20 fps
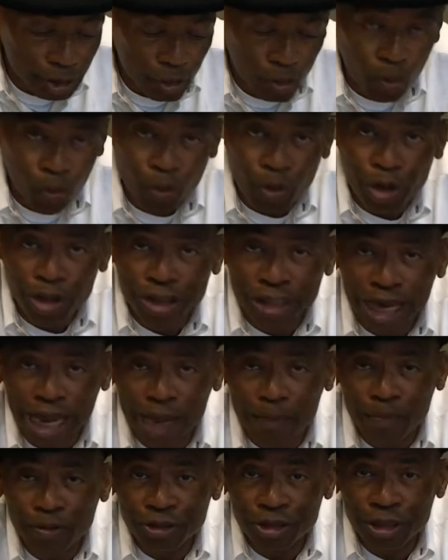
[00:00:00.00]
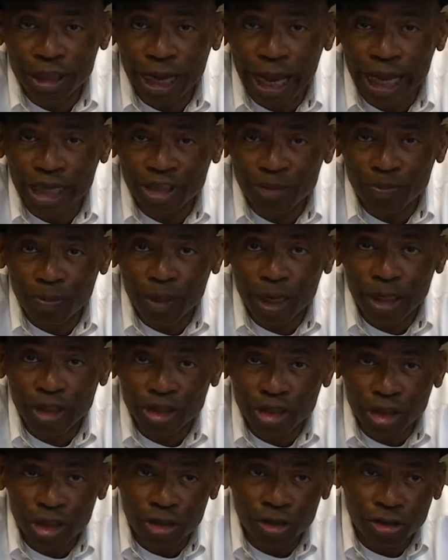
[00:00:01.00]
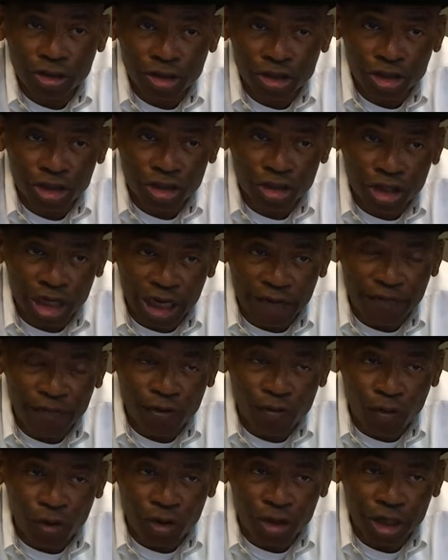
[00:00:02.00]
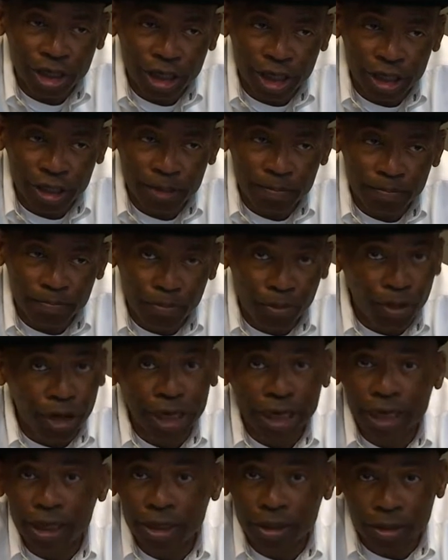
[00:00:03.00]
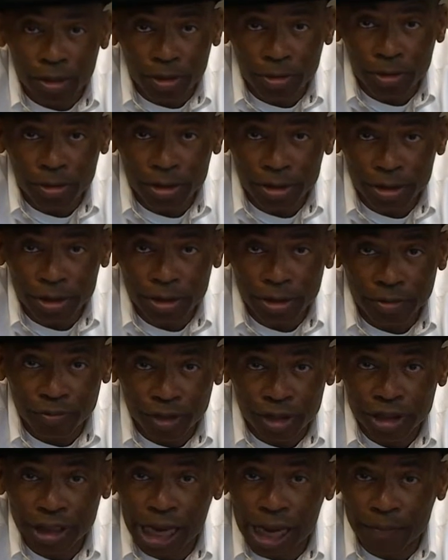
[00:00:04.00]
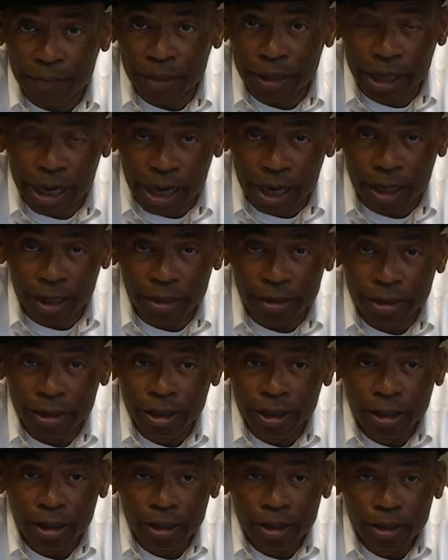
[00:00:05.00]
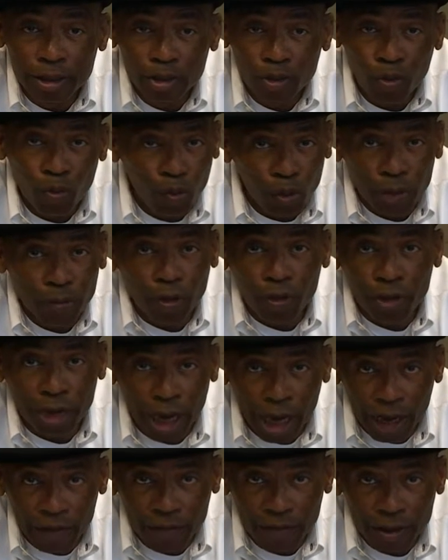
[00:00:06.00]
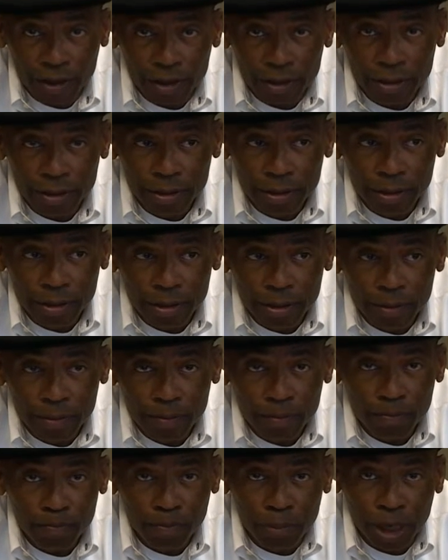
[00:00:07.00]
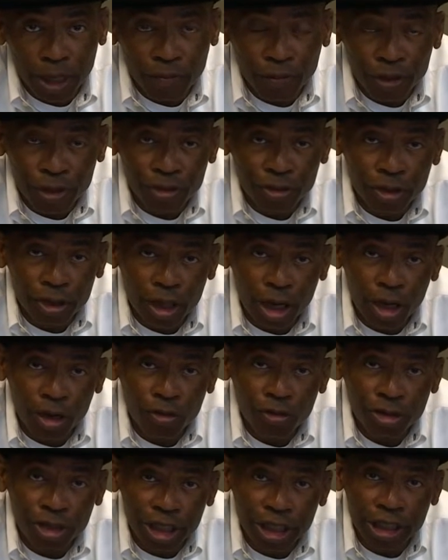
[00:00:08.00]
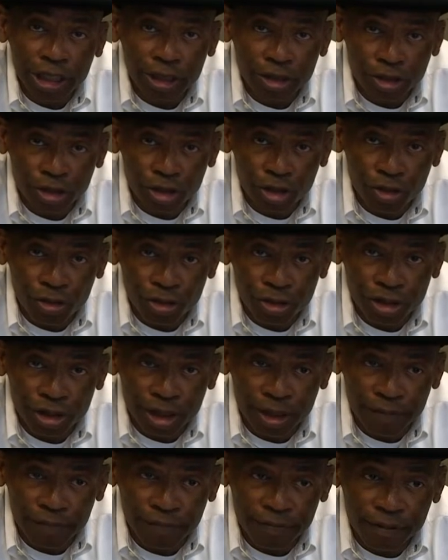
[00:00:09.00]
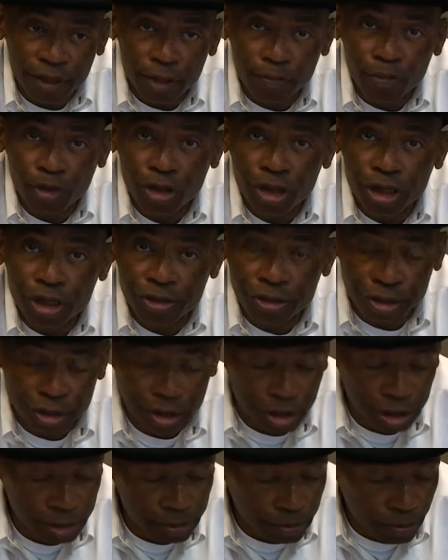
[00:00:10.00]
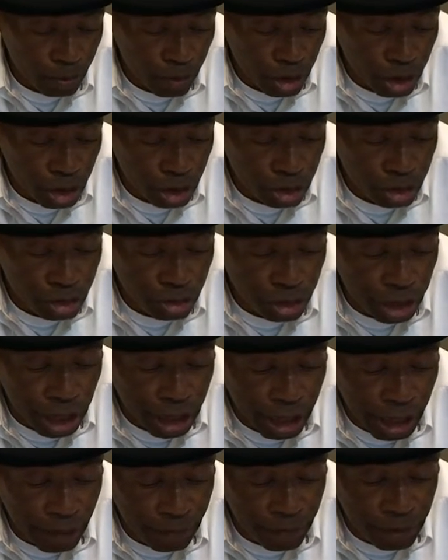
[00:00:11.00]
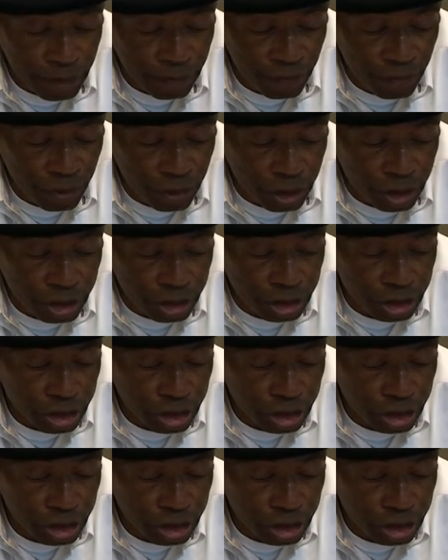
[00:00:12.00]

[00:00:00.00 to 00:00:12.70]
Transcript: We're Tampa's last place news. So if you want to get breaking news and what's happening now, we won't have it. But we do long detailed stories of community interest. Today I'm interviewing